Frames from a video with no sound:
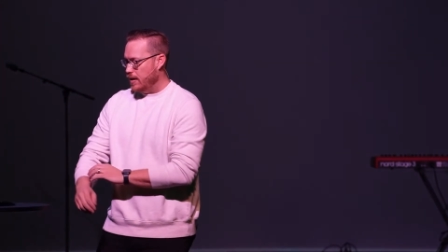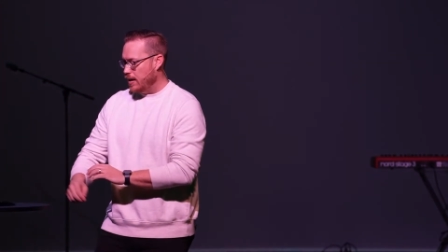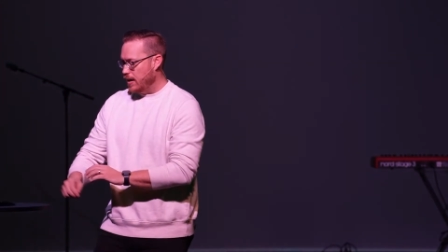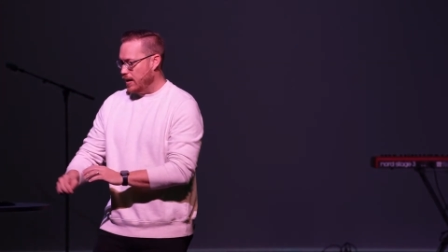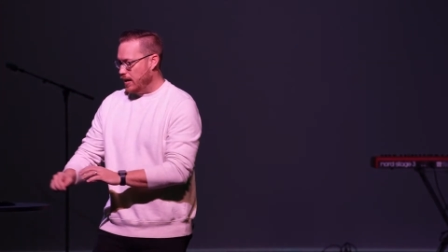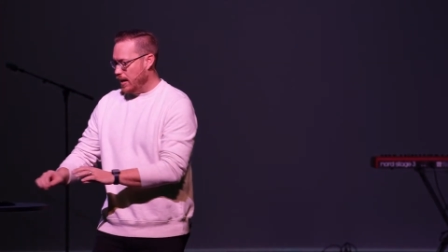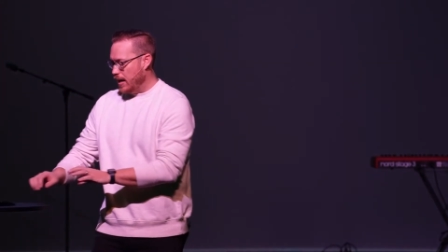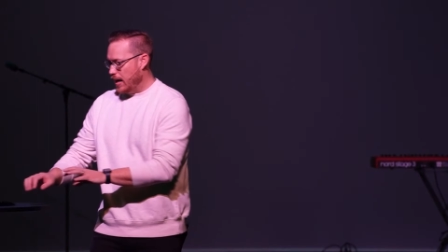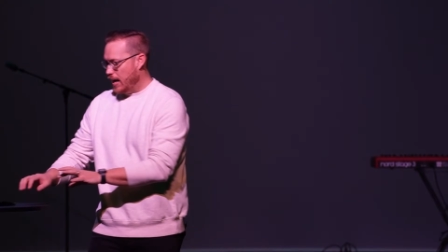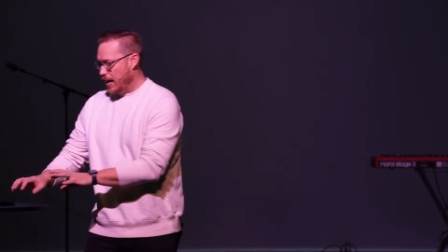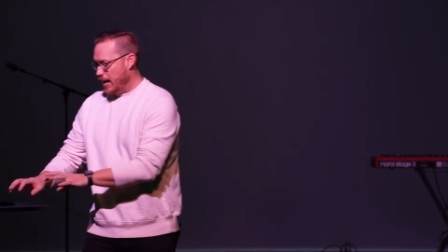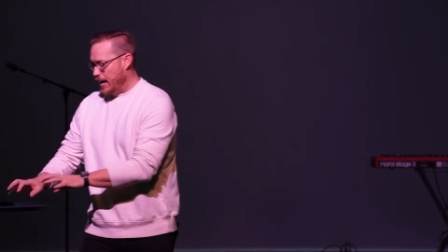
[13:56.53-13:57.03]

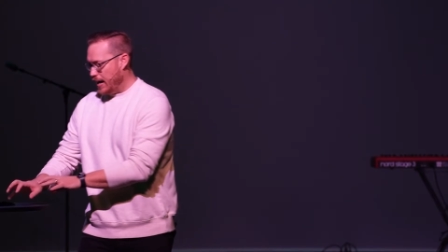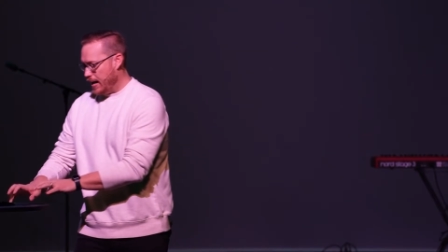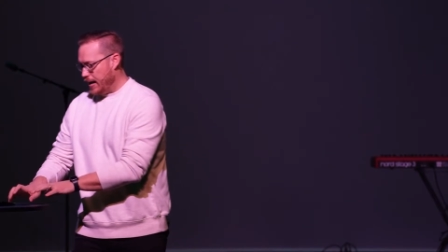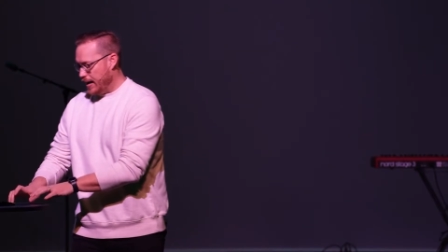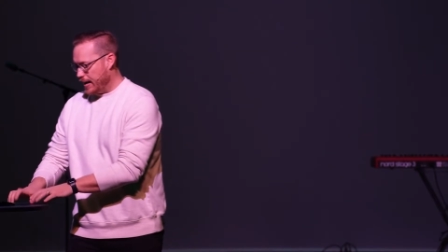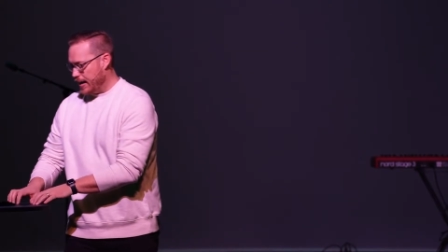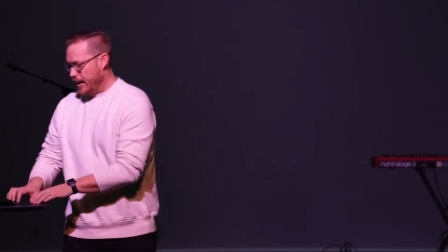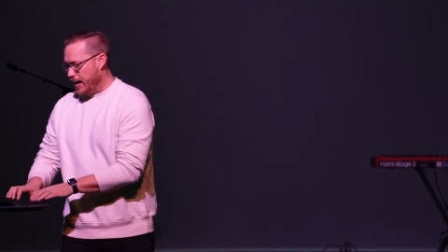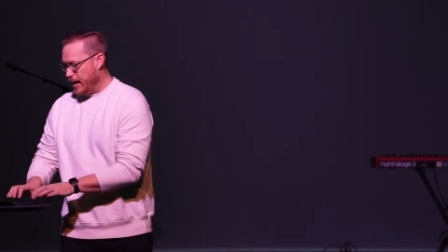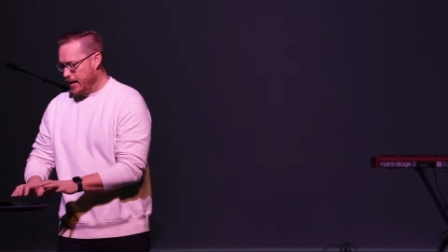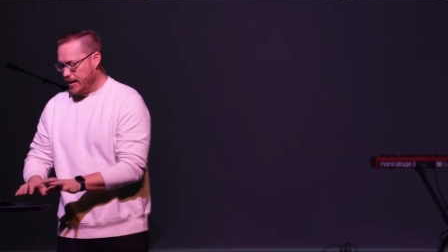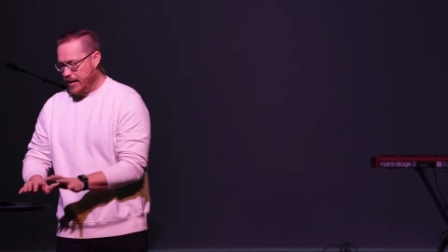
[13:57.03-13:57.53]
I, I,
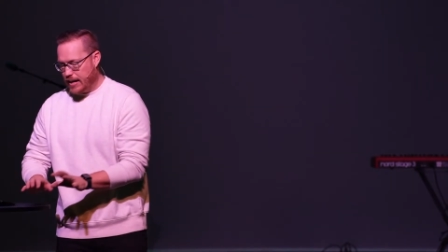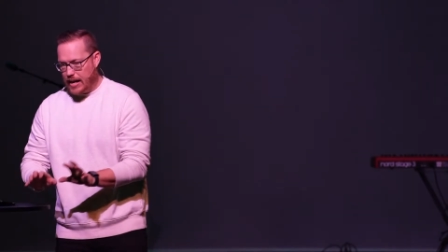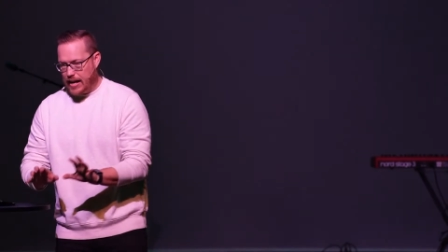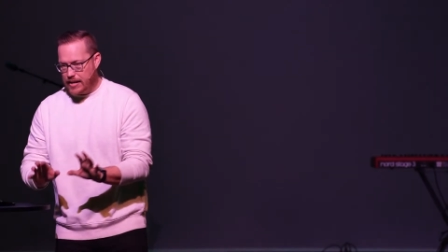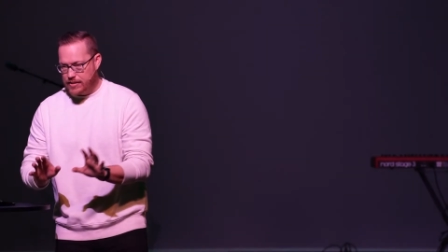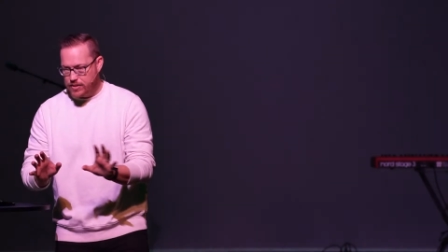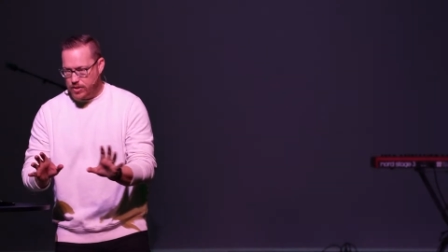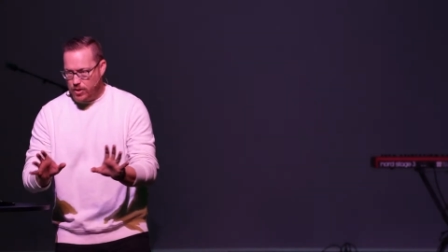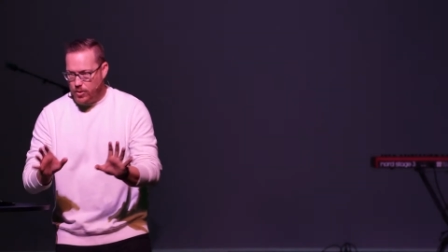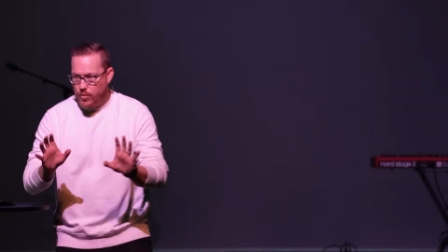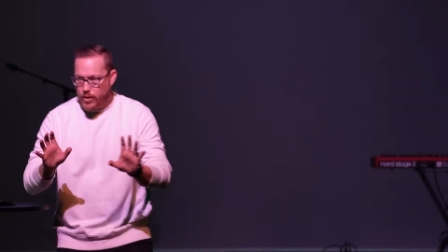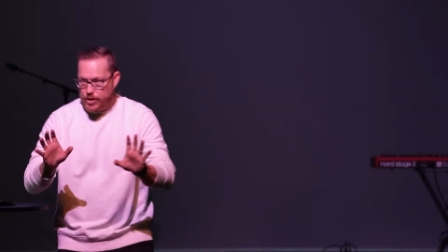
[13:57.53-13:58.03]
I got to
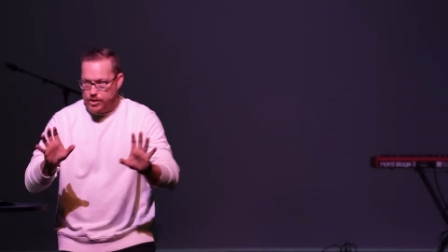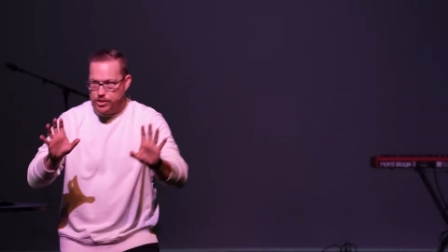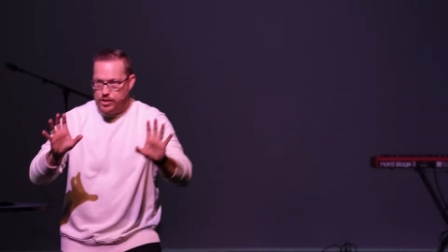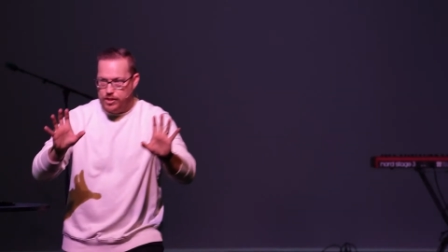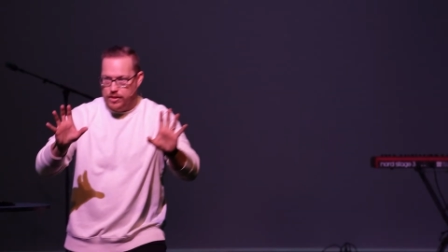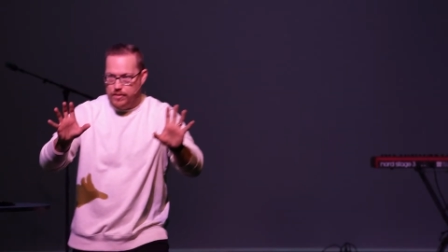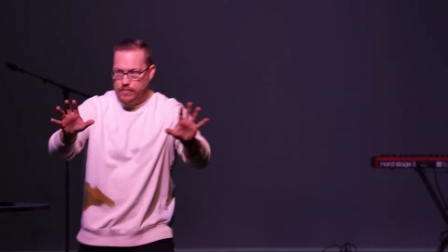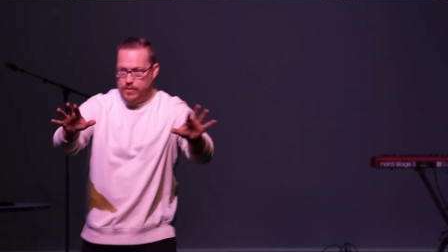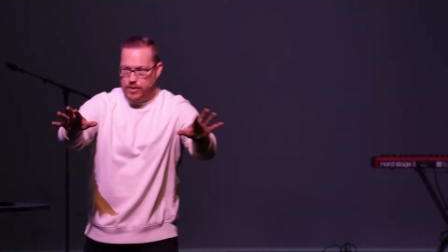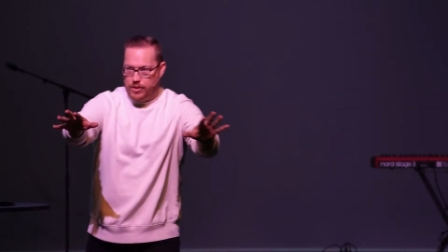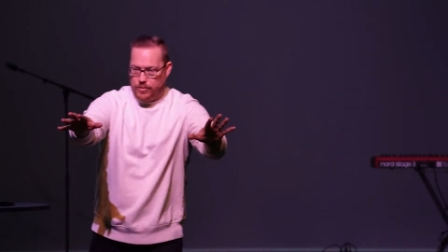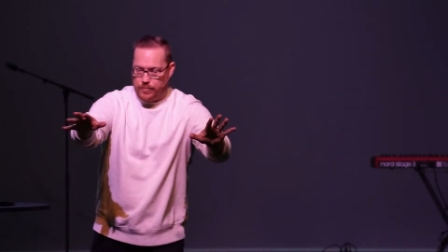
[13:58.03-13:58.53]
ask a
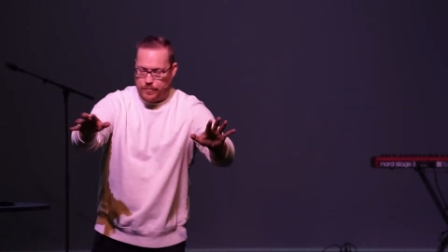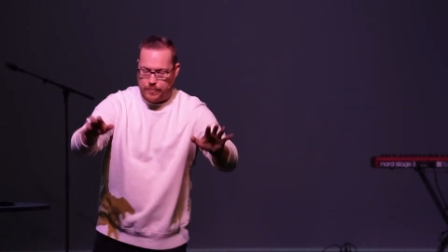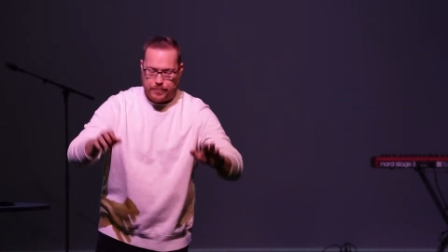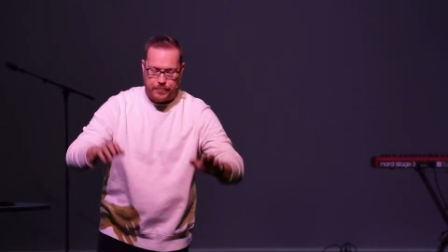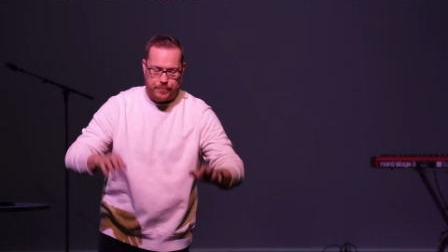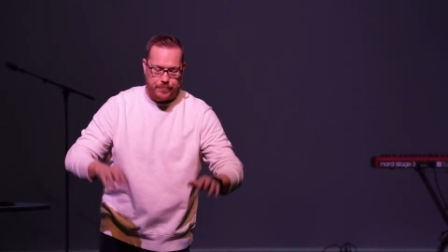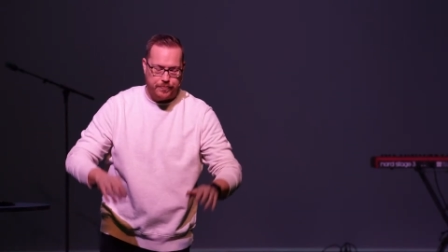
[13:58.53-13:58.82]
question of you.